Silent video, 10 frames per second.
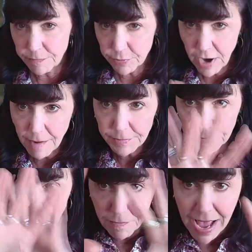
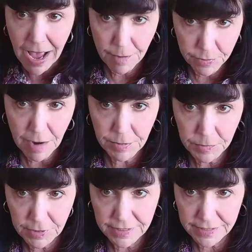
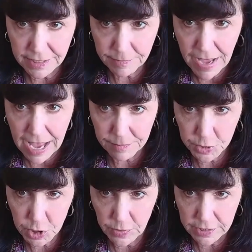probabilistic map
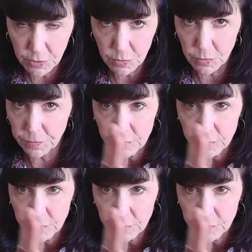showing you